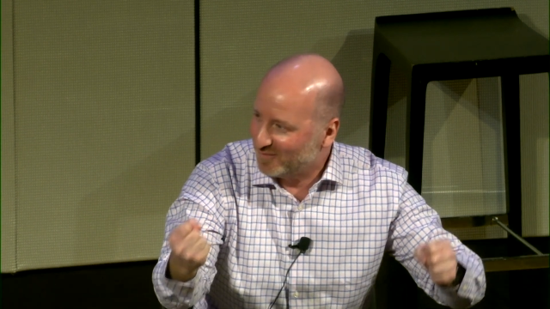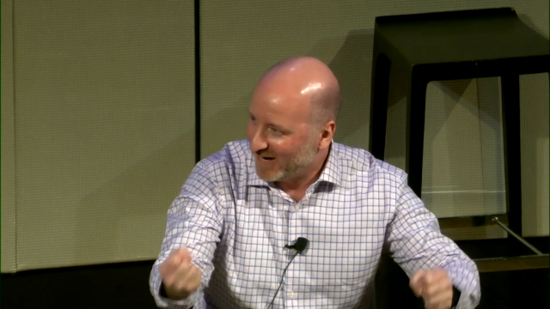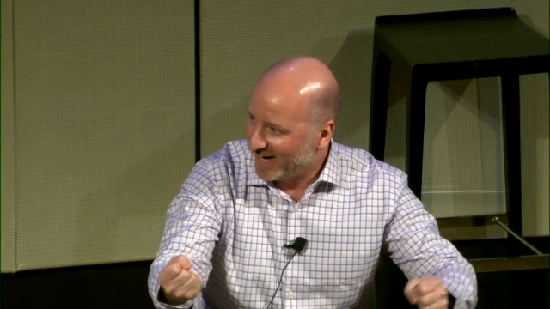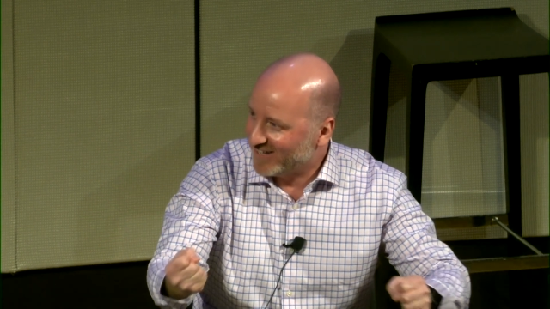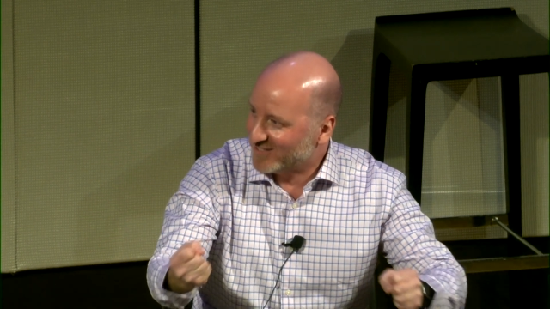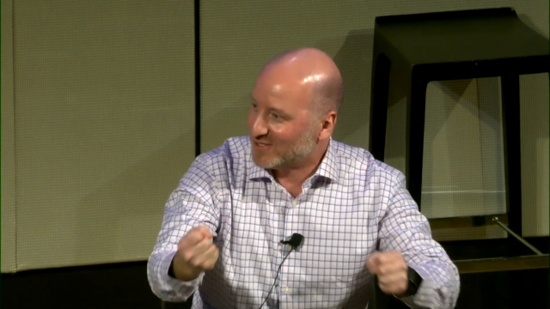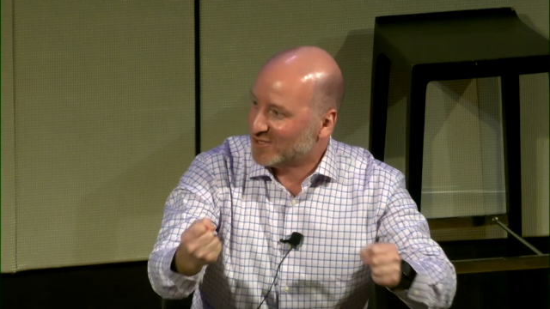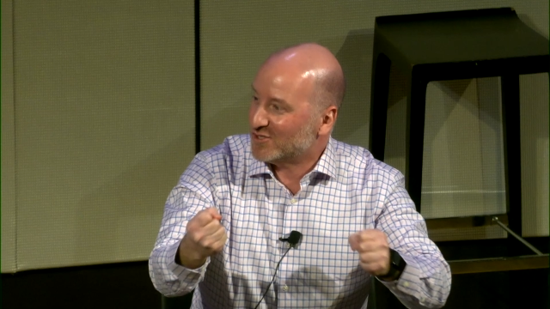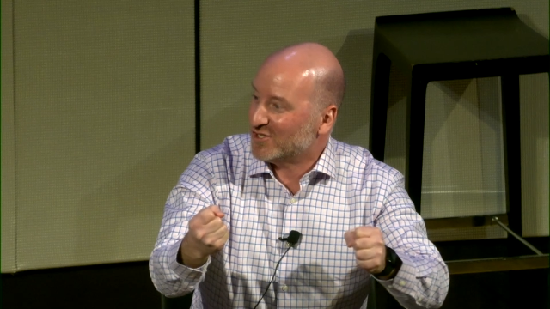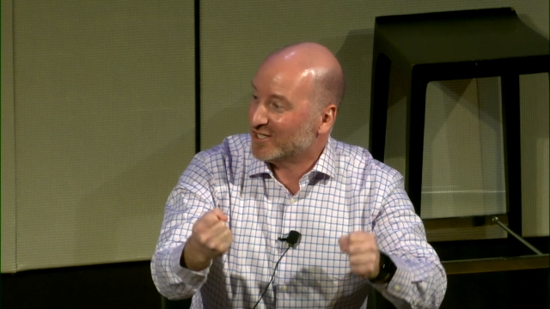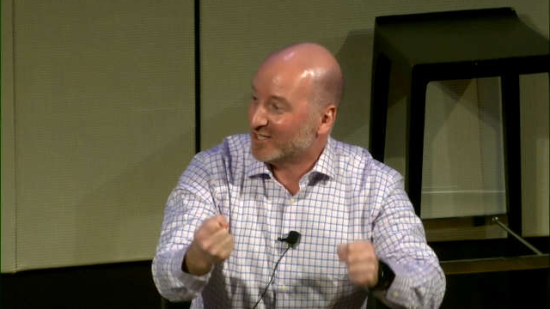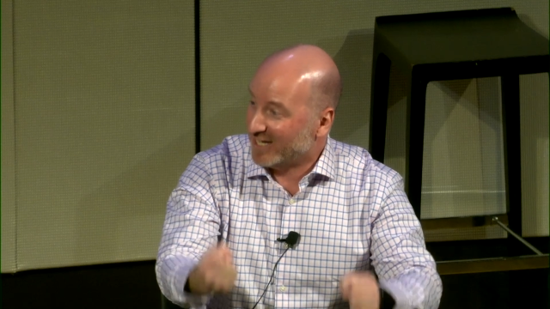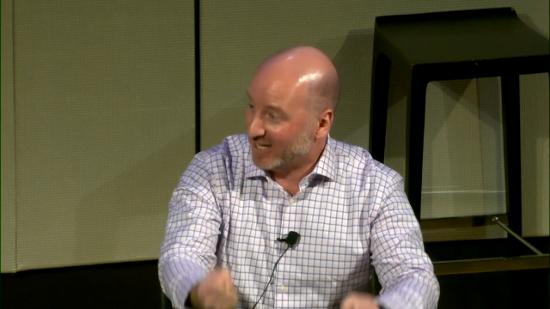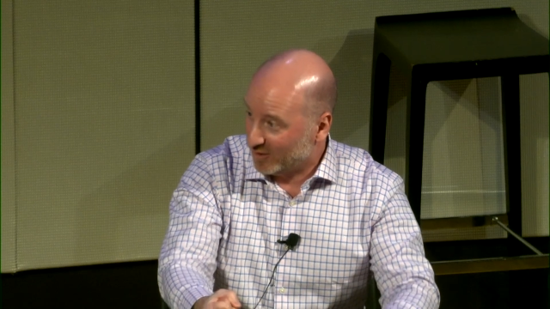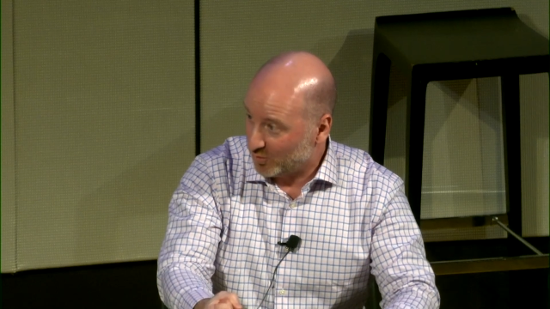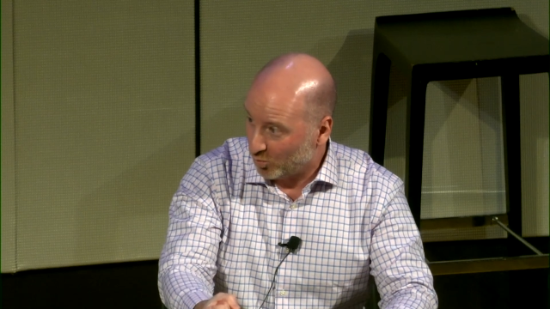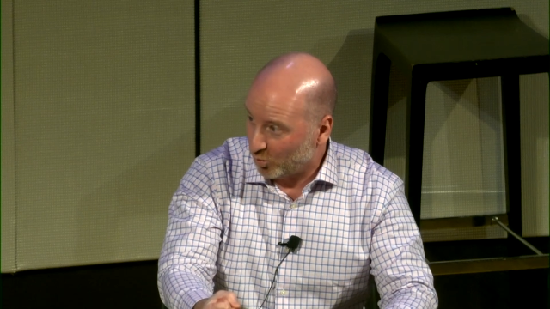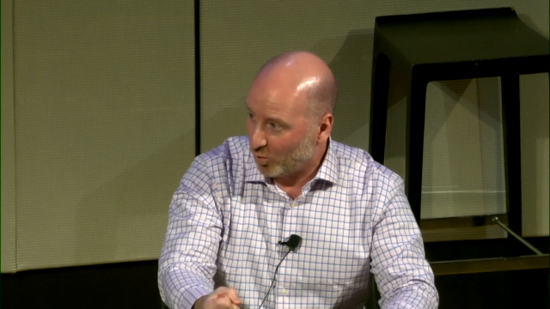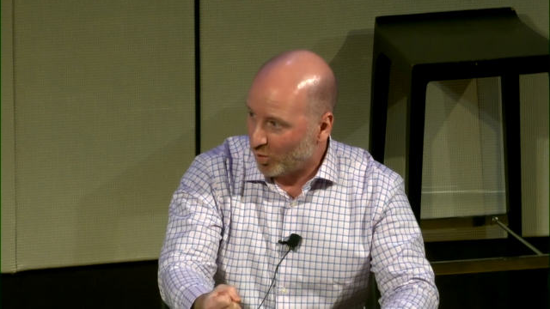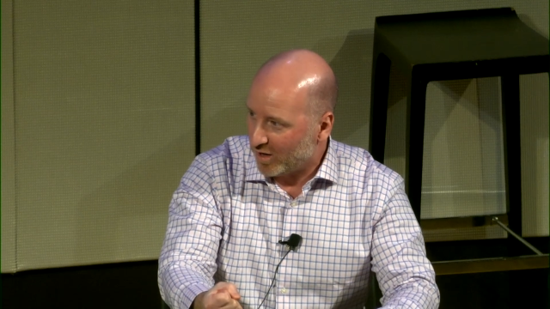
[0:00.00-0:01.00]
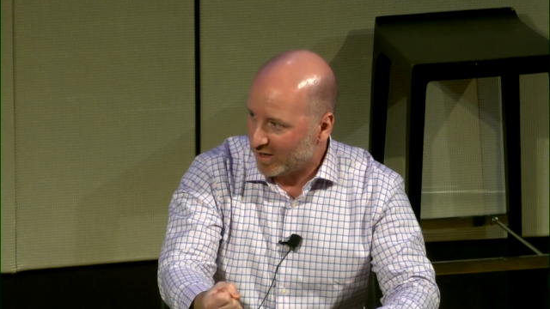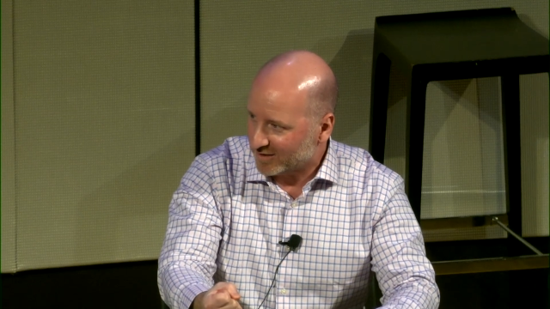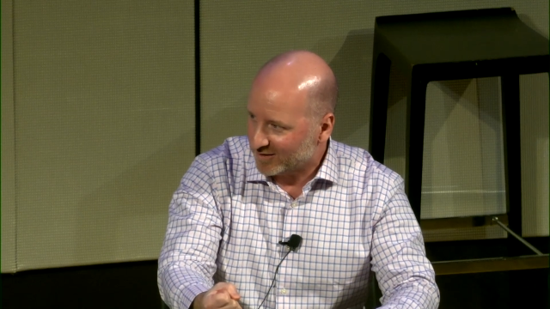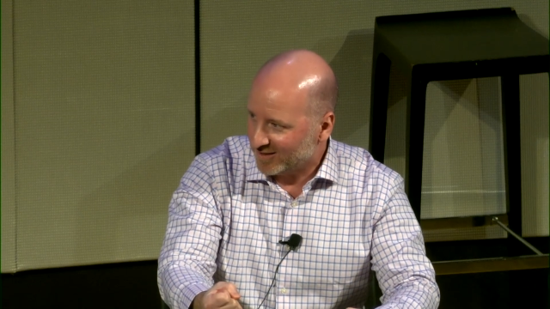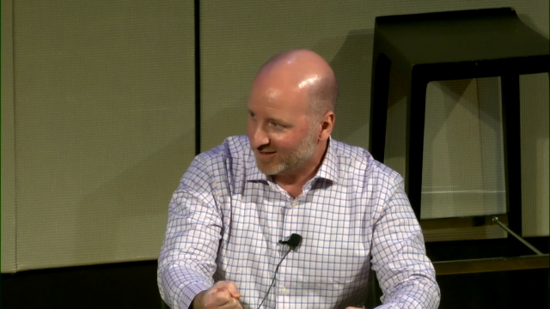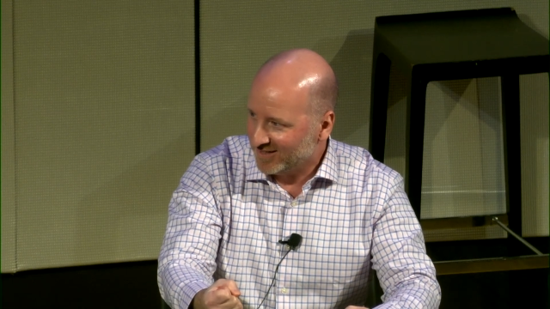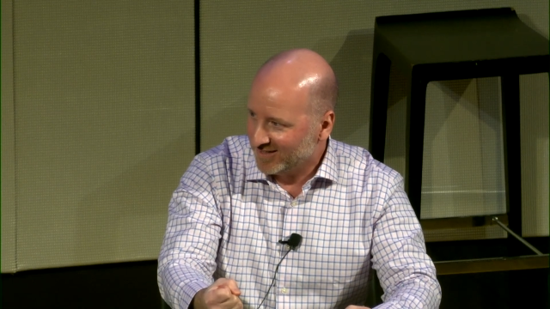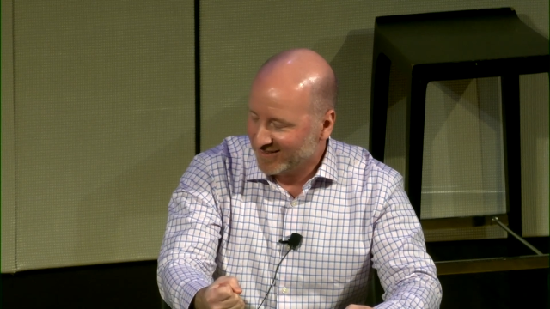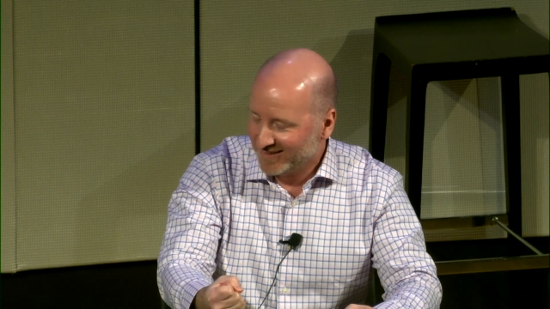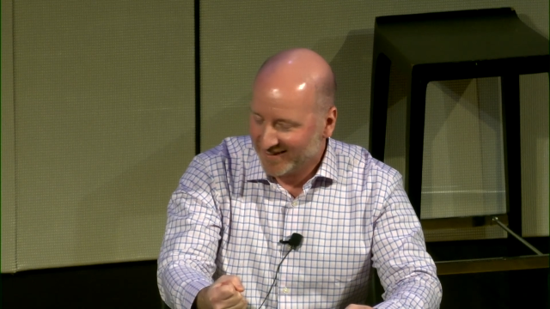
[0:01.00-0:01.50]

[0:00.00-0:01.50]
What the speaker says: oxygen in water